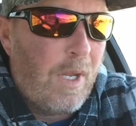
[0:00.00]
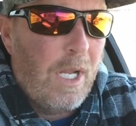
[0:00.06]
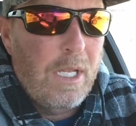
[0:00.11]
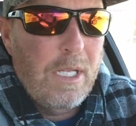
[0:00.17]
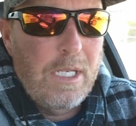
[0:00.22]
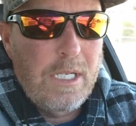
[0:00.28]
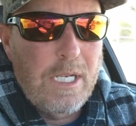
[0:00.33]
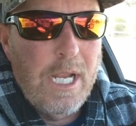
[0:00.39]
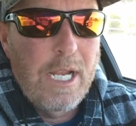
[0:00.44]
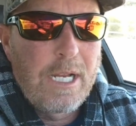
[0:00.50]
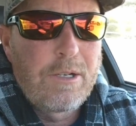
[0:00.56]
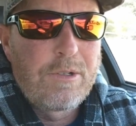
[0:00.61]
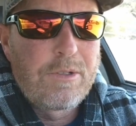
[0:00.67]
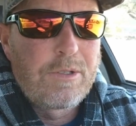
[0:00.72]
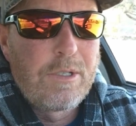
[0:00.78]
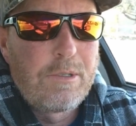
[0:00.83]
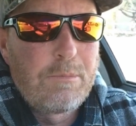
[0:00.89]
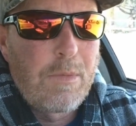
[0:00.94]
I think
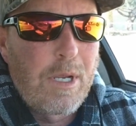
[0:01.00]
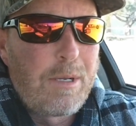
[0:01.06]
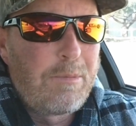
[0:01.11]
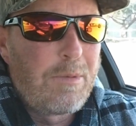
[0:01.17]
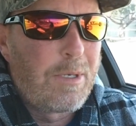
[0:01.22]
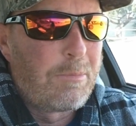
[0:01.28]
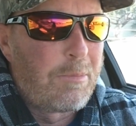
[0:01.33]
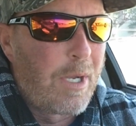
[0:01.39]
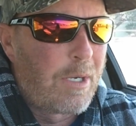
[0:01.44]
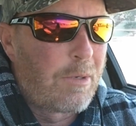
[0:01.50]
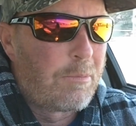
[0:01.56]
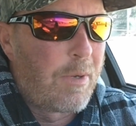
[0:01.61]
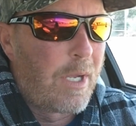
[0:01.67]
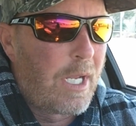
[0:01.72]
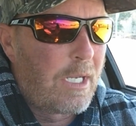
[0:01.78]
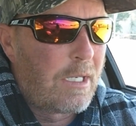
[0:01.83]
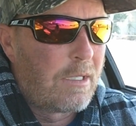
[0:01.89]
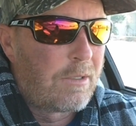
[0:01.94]
Anderson might be a better
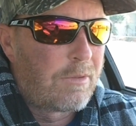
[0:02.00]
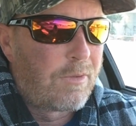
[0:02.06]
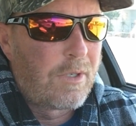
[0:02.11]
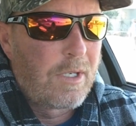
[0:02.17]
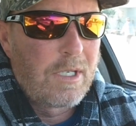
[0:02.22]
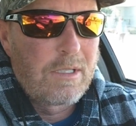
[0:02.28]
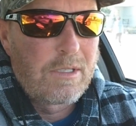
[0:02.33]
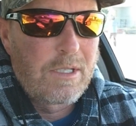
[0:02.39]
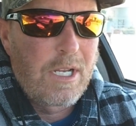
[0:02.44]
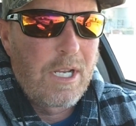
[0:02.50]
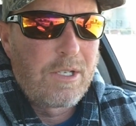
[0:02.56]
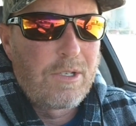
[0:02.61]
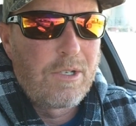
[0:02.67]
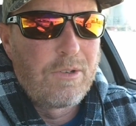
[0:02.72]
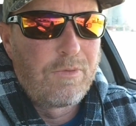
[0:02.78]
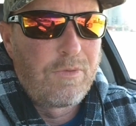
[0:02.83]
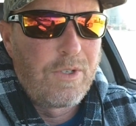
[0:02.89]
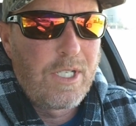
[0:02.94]
bet as far as
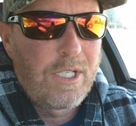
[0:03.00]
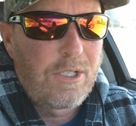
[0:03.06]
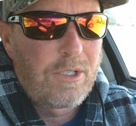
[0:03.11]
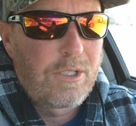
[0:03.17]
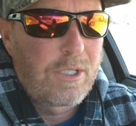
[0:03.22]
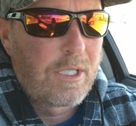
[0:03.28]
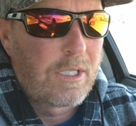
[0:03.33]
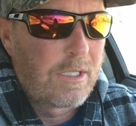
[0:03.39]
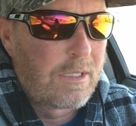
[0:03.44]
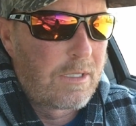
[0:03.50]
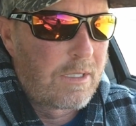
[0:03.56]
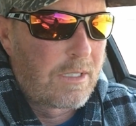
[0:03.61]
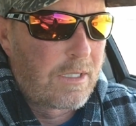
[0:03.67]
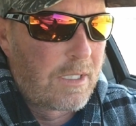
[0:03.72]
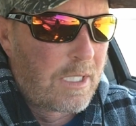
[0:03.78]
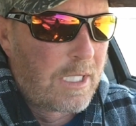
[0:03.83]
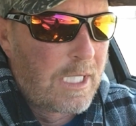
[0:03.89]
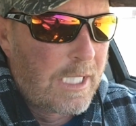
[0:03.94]
catching a fish because